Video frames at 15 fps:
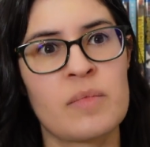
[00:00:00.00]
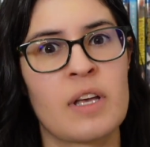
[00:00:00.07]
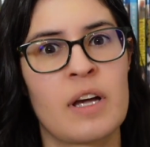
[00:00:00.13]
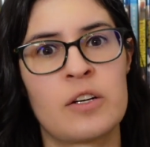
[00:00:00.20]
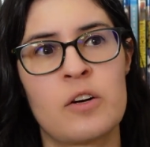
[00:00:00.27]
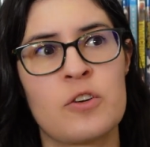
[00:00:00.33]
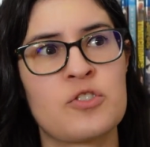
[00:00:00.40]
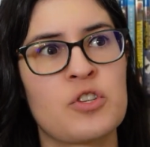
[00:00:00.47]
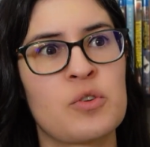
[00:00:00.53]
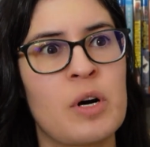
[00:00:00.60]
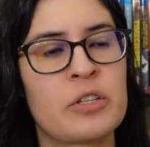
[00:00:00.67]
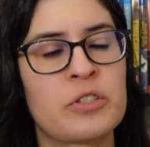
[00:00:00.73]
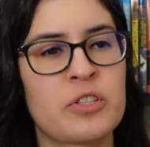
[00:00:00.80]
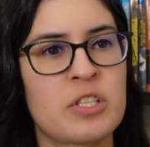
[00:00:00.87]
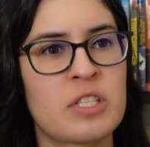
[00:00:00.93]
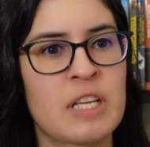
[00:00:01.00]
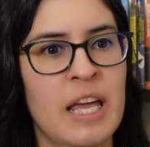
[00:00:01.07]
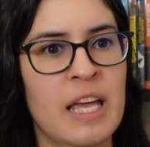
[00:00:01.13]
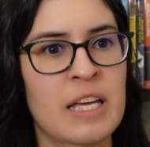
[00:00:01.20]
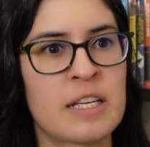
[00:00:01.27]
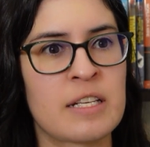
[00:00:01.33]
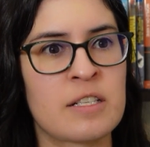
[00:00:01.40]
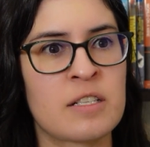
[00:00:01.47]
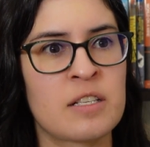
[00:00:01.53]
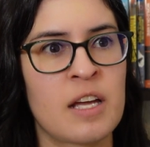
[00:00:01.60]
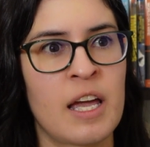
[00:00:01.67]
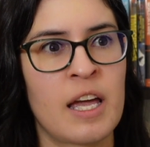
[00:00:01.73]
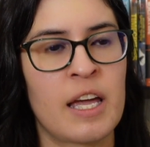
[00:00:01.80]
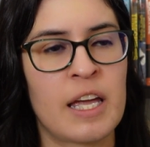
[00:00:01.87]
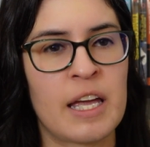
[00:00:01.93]
and also understand
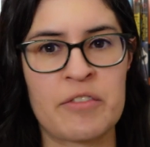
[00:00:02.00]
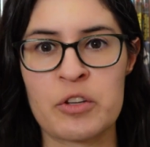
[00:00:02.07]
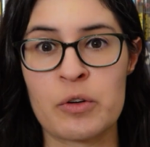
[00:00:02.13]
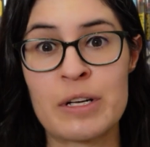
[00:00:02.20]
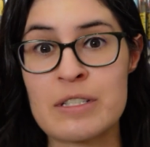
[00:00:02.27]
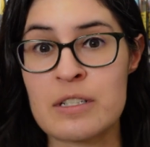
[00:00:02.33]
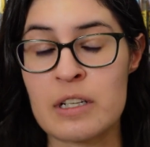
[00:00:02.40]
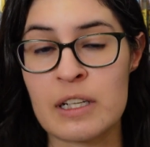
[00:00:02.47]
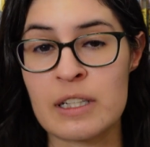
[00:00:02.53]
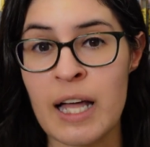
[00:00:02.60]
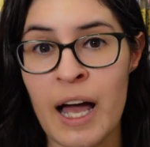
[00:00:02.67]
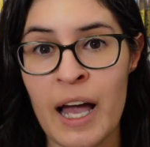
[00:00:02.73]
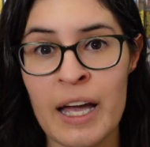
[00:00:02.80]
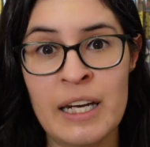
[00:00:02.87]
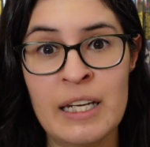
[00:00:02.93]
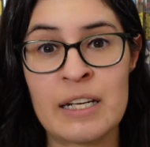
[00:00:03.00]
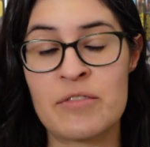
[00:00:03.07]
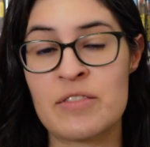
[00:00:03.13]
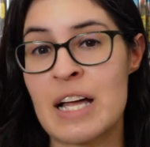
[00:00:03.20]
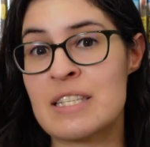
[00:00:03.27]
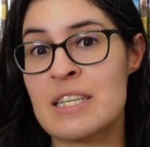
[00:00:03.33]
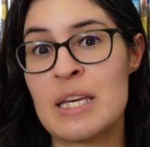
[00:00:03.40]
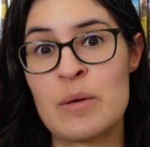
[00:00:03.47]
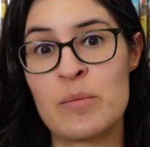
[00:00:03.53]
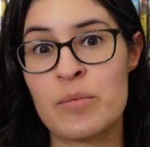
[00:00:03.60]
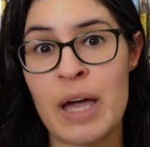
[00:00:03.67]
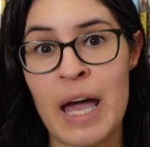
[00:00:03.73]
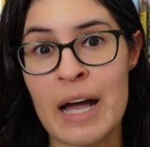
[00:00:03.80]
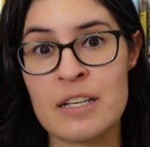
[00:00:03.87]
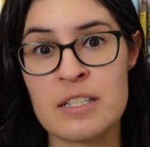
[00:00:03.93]
if there is a decline, if that's
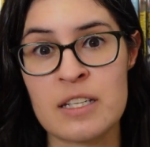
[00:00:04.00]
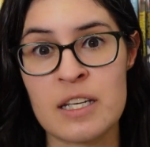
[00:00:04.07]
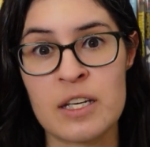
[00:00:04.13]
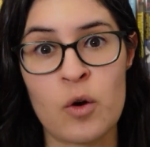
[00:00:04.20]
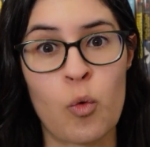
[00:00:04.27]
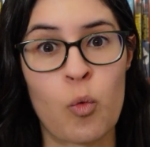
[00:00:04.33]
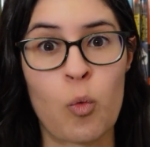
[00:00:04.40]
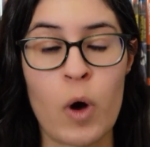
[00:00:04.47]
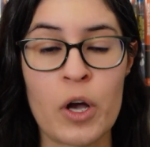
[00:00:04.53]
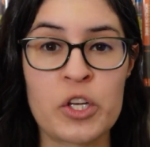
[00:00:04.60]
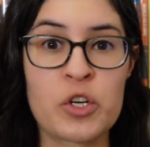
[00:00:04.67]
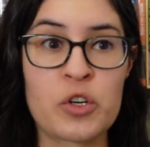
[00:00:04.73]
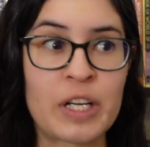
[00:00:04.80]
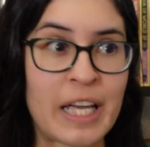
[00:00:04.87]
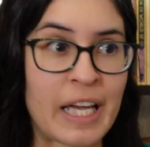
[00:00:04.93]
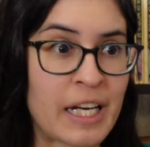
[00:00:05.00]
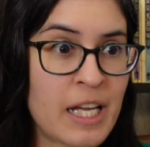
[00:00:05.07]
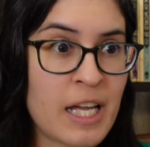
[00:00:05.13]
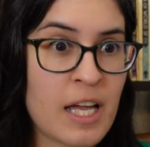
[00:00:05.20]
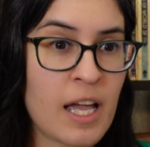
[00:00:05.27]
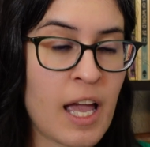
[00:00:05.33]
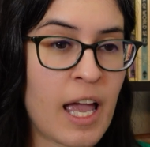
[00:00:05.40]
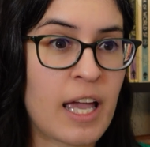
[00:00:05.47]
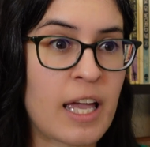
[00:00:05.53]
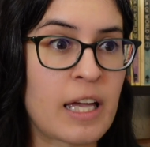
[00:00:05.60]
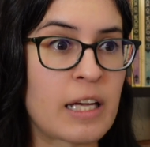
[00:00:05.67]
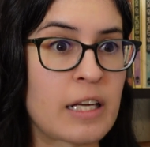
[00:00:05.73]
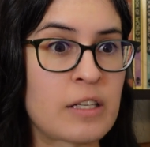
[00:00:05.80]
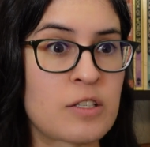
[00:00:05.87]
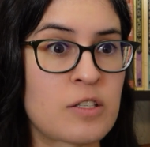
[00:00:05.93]
impacting what you're getting
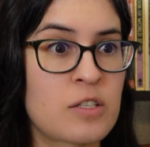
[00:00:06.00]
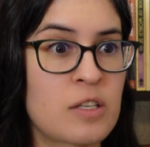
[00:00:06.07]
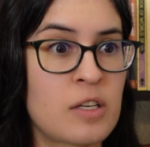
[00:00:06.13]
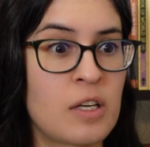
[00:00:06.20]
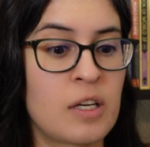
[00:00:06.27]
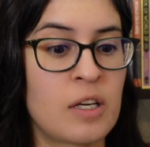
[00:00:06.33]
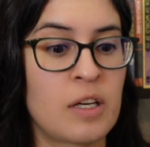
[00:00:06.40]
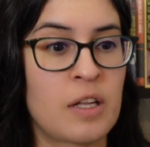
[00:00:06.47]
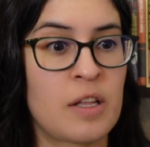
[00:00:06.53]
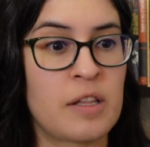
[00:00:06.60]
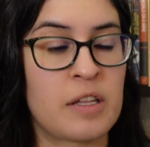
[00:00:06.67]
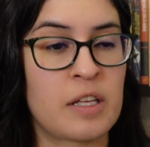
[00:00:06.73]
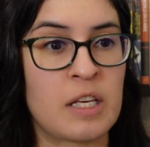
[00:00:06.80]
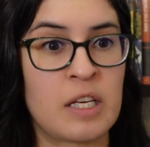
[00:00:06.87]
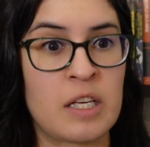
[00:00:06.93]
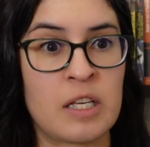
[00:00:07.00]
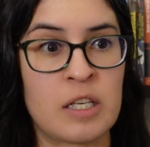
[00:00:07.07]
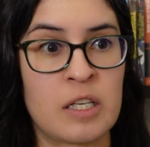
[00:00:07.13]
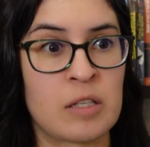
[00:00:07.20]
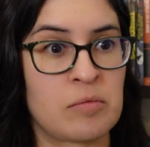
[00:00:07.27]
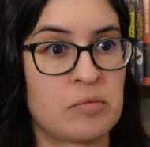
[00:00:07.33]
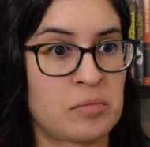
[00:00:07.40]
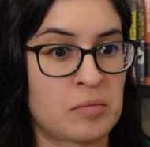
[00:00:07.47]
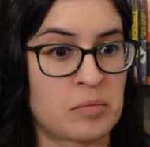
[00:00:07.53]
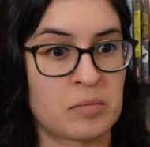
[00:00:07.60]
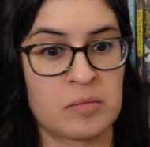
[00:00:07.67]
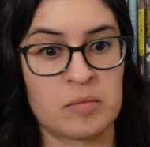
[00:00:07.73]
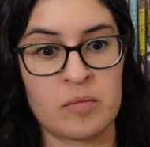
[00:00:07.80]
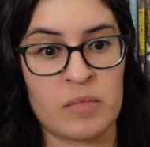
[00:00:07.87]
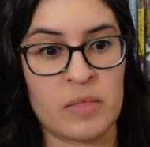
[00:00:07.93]
and the
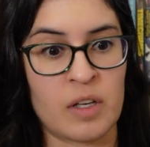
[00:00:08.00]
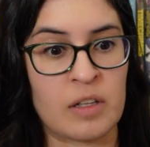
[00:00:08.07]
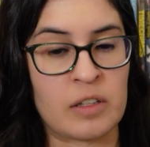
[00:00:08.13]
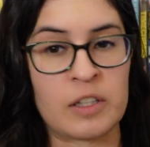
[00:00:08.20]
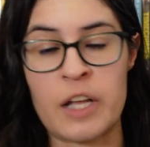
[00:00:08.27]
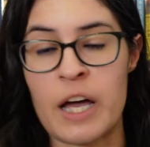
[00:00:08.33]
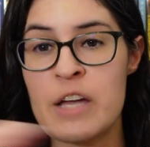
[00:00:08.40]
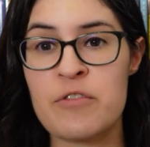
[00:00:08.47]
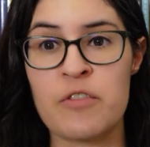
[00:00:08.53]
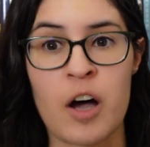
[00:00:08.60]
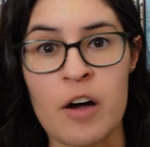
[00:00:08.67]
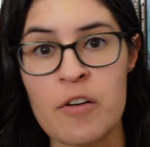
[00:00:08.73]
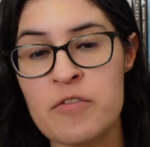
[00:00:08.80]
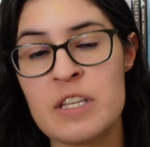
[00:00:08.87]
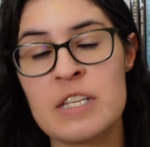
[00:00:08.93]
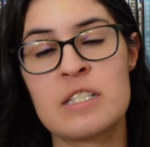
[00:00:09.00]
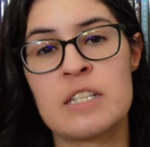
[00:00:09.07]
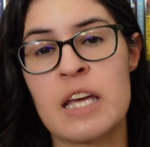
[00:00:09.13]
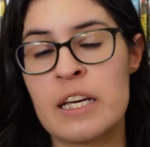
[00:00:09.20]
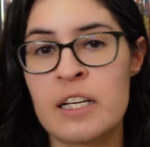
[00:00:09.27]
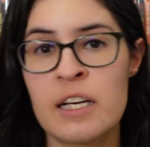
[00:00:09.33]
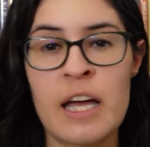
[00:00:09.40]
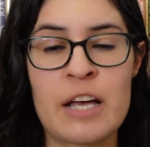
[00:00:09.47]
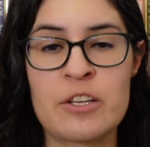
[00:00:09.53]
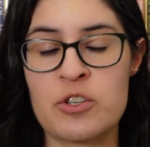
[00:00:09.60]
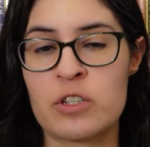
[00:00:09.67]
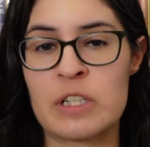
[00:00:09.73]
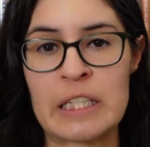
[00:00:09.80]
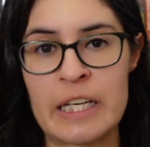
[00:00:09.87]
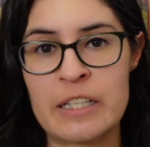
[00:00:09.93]
life of this data as
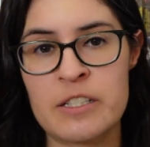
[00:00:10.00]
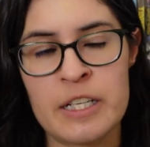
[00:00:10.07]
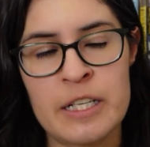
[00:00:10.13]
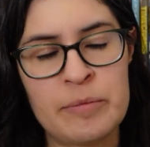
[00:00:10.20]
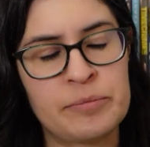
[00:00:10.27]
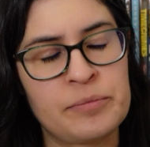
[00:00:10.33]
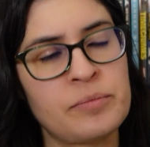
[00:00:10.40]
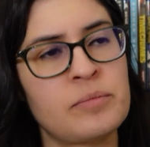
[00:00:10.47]
you're collecting it.